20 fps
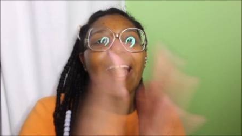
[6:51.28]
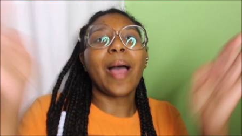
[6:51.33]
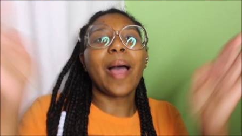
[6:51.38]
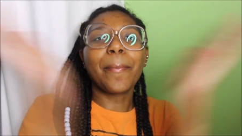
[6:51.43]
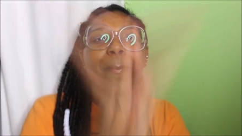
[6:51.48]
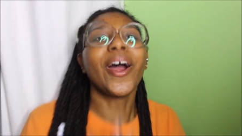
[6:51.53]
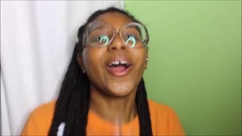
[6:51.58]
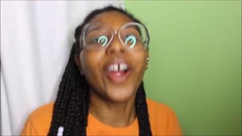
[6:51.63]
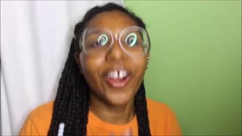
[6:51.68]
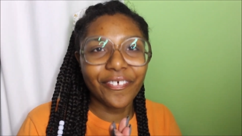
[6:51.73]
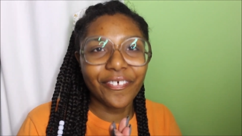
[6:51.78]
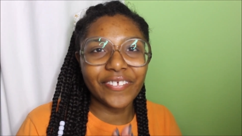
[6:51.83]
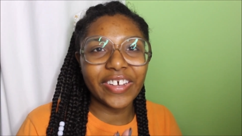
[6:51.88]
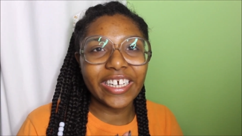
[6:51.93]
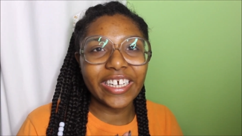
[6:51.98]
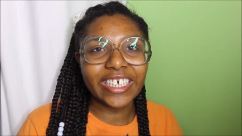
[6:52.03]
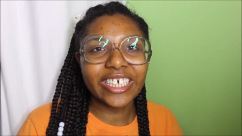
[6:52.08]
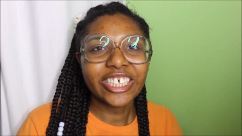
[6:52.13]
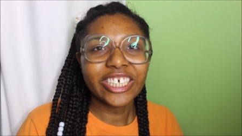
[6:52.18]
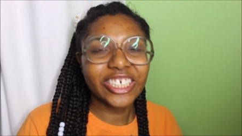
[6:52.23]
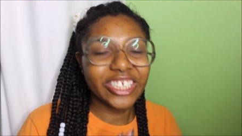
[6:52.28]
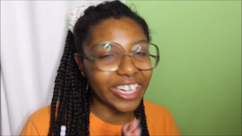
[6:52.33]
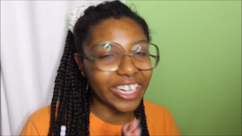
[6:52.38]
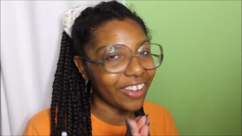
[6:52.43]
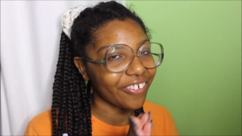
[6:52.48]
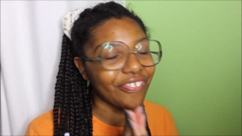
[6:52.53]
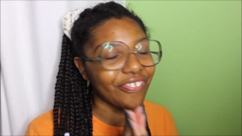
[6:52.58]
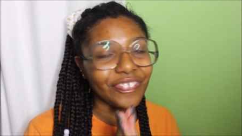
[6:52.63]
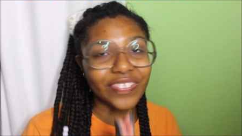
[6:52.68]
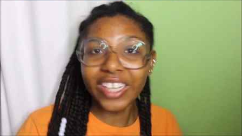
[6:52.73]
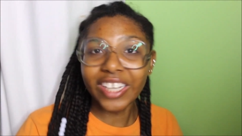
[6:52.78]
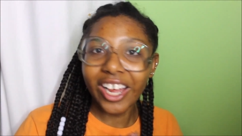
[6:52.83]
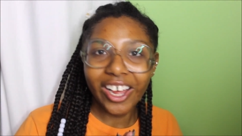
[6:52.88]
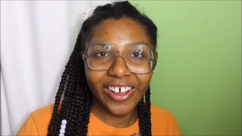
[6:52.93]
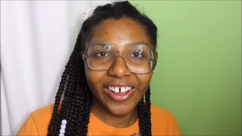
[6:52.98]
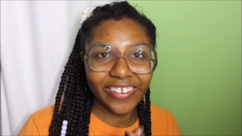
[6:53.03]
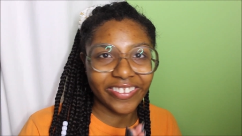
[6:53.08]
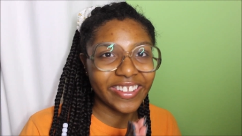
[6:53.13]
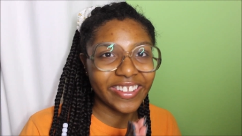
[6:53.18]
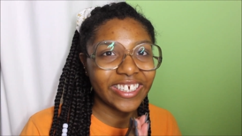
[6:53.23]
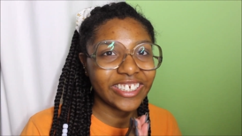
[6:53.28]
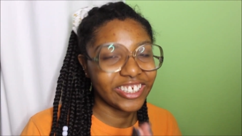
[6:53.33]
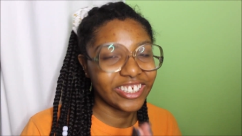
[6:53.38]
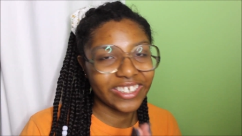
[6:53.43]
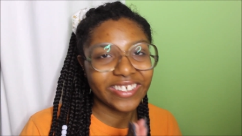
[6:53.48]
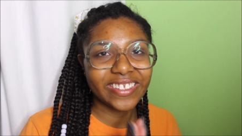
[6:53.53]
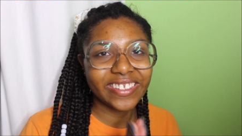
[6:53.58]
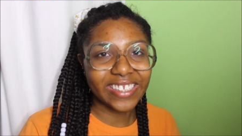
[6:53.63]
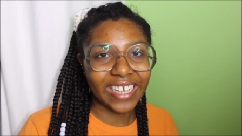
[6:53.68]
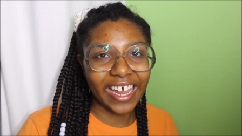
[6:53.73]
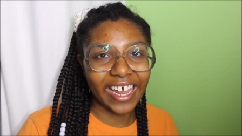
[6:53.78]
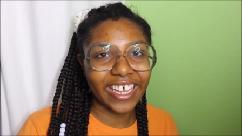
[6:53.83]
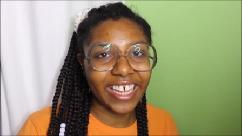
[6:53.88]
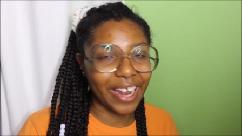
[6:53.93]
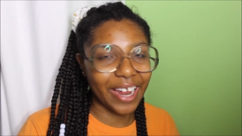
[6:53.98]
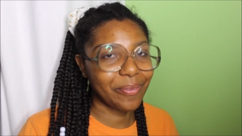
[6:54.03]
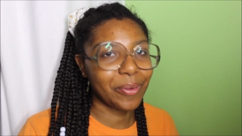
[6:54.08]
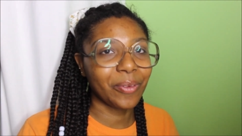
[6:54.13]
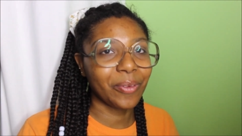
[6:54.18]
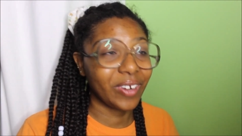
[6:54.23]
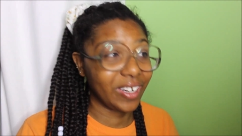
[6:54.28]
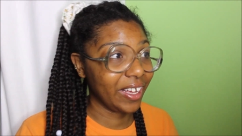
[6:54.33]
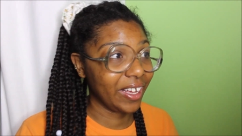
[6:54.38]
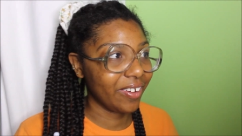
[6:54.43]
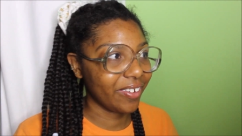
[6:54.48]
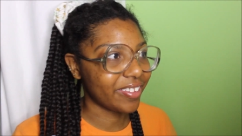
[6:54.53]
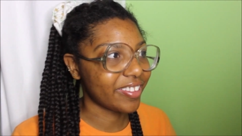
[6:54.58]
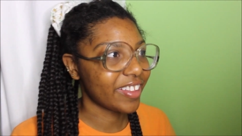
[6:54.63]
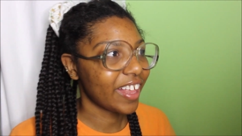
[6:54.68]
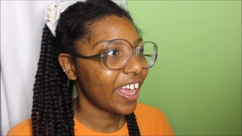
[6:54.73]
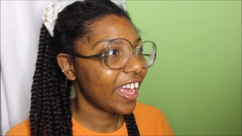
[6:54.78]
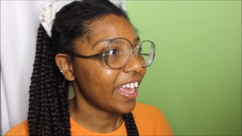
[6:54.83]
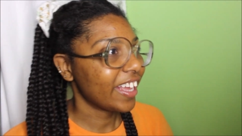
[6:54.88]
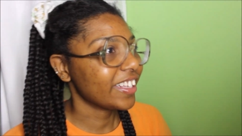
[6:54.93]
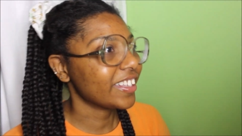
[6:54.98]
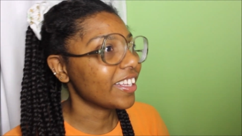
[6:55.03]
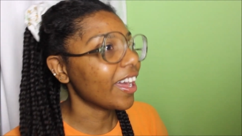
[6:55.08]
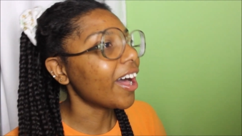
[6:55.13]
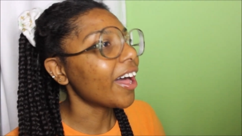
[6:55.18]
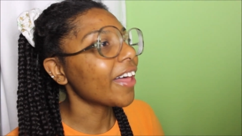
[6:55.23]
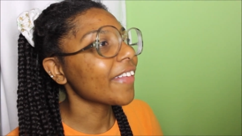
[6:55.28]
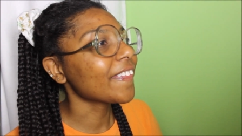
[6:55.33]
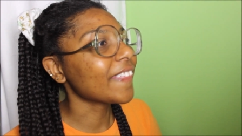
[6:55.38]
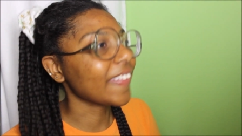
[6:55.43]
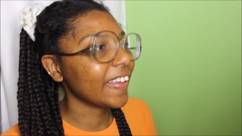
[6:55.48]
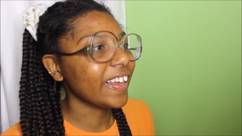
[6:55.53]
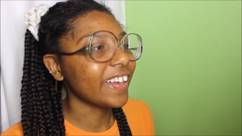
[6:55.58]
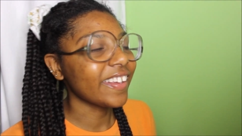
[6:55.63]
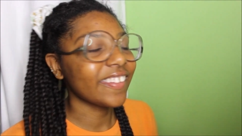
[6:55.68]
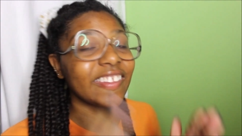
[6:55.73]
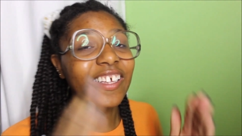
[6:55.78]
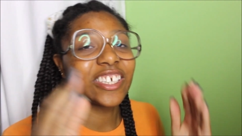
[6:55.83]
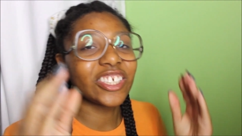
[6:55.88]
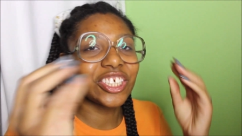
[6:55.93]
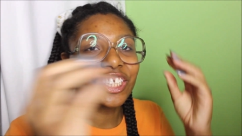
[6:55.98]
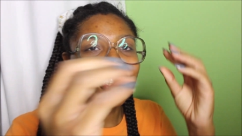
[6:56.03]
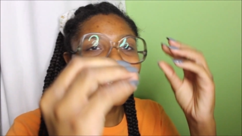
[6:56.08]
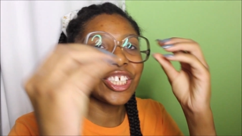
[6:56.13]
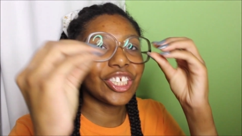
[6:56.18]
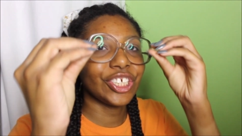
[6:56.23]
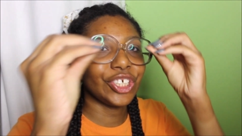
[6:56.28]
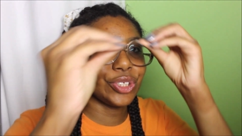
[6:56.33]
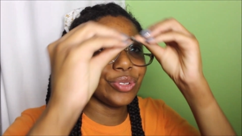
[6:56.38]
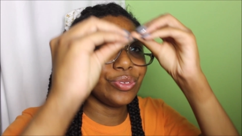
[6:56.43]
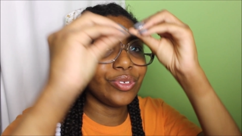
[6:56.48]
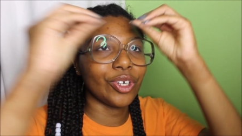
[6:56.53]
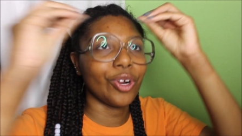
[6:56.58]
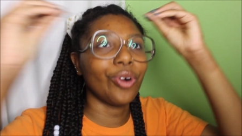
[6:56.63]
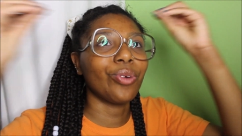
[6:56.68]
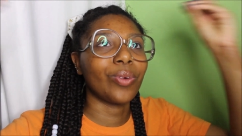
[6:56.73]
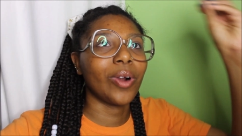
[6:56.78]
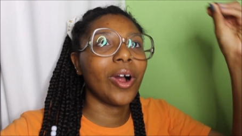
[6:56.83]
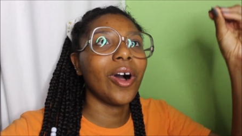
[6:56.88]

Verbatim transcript: not perfect. She has flaws just like everyone else. Y'all think that she can do no